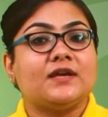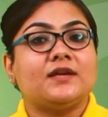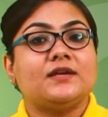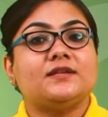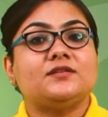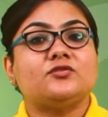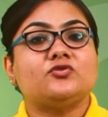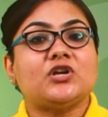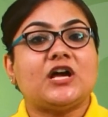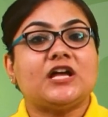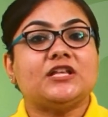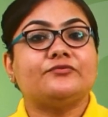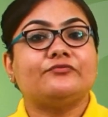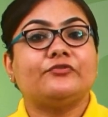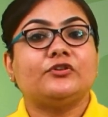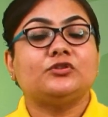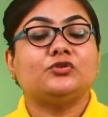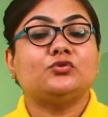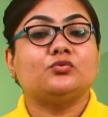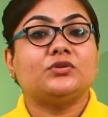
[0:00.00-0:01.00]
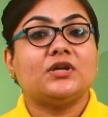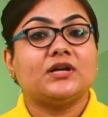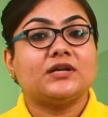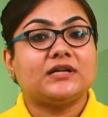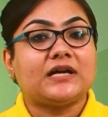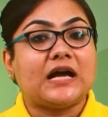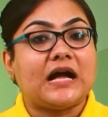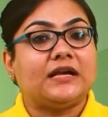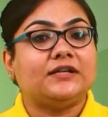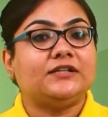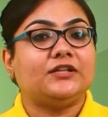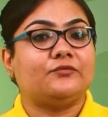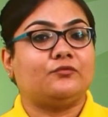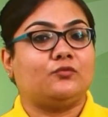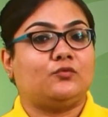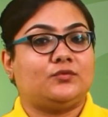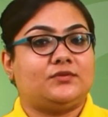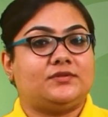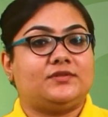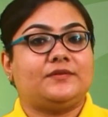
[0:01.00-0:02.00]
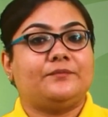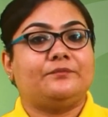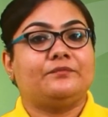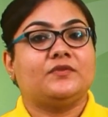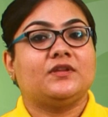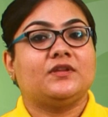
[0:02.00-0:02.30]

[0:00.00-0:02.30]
is transferred to the carnivores.